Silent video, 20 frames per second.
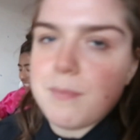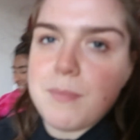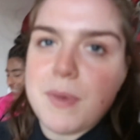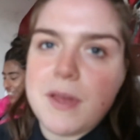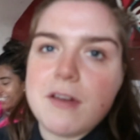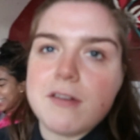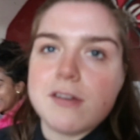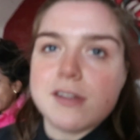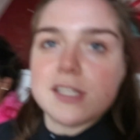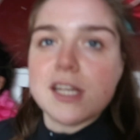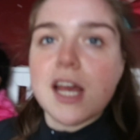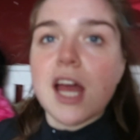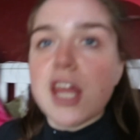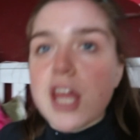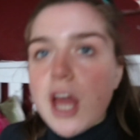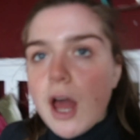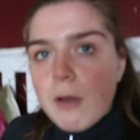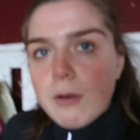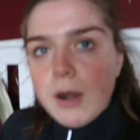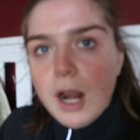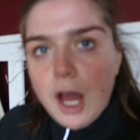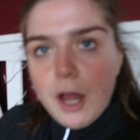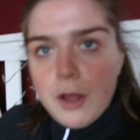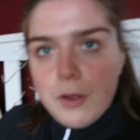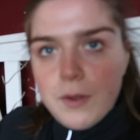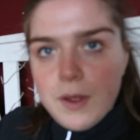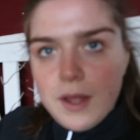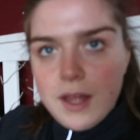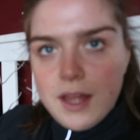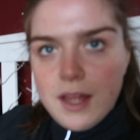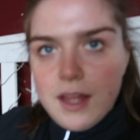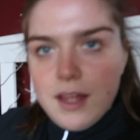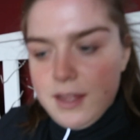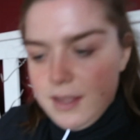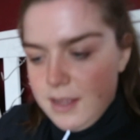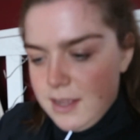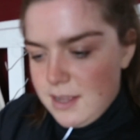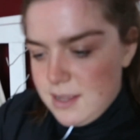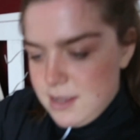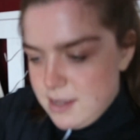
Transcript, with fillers: Because YOLO. I don't think